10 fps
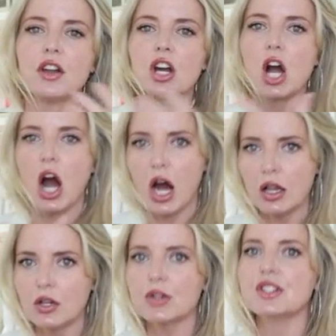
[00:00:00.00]
The
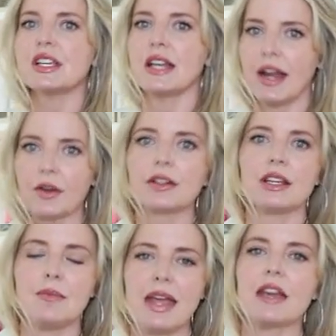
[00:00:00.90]
colors
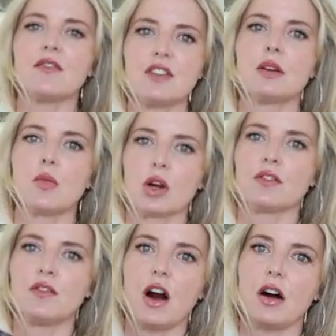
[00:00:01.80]
inherently make it feel more
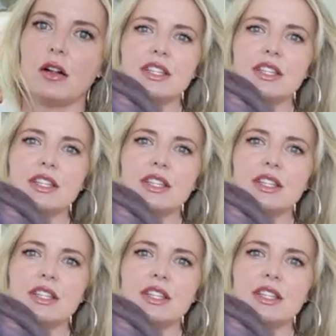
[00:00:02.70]
fall.